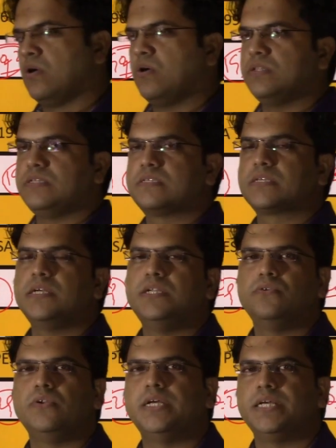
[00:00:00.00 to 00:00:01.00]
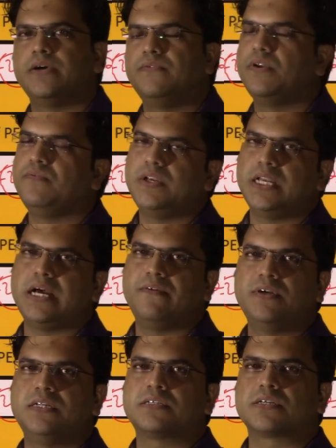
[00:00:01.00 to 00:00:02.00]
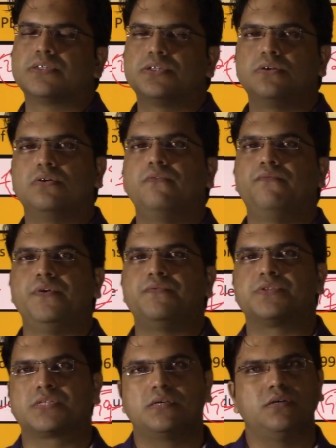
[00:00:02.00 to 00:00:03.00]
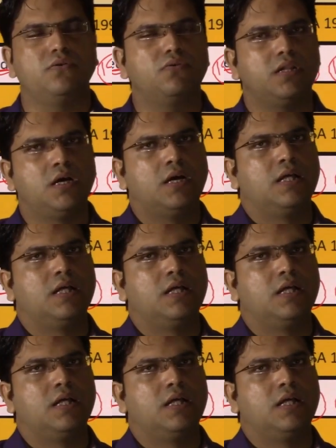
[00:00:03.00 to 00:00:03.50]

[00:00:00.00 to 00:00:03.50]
on the schedule area when we'll have a discussion on fifth schedule